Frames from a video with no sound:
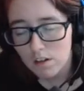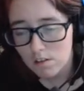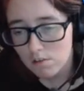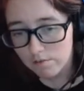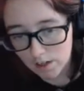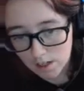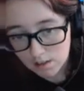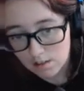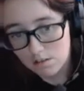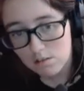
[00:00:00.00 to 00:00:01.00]
fi
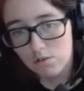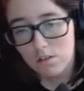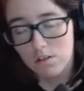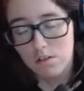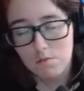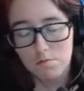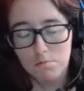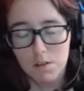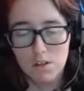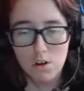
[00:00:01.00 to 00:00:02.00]
finding the solution is
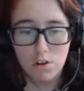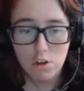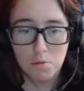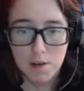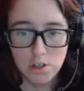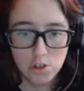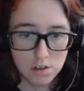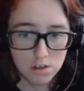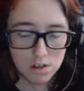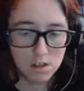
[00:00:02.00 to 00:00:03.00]
easier than you imagine.